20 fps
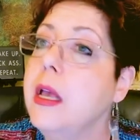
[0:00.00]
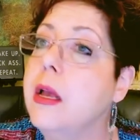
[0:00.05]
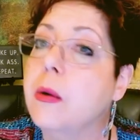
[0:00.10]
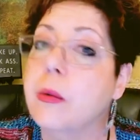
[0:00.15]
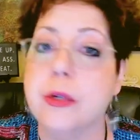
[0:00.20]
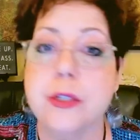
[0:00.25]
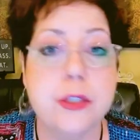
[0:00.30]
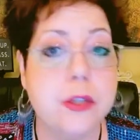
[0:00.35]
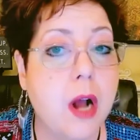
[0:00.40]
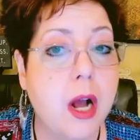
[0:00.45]

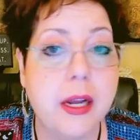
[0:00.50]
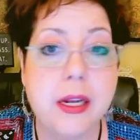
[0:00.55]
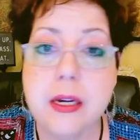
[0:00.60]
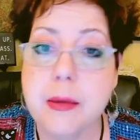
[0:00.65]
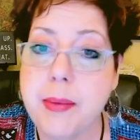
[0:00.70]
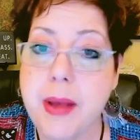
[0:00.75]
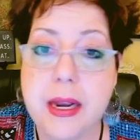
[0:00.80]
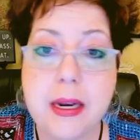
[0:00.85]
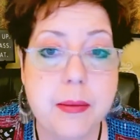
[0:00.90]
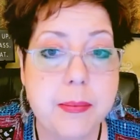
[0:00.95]
We're strong,
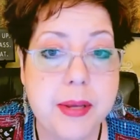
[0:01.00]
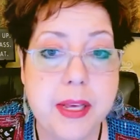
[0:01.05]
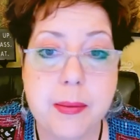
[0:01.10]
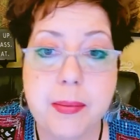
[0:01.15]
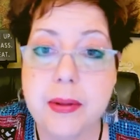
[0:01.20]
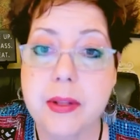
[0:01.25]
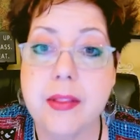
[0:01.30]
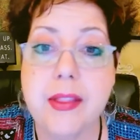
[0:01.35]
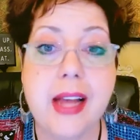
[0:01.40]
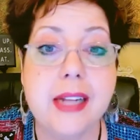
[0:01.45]
independent
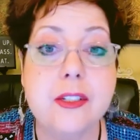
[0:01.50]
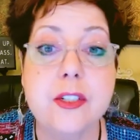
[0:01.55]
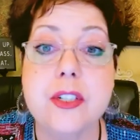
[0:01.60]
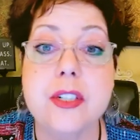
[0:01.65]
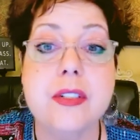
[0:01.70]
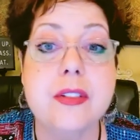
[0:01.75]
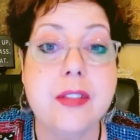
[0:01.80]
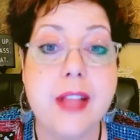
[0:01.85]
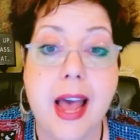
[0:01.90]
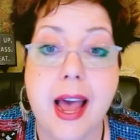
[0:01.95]
people, and that's
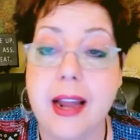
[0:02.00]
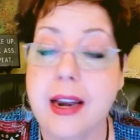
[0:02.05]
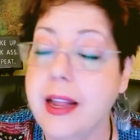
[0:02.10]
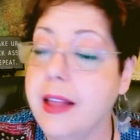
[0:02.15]
just that.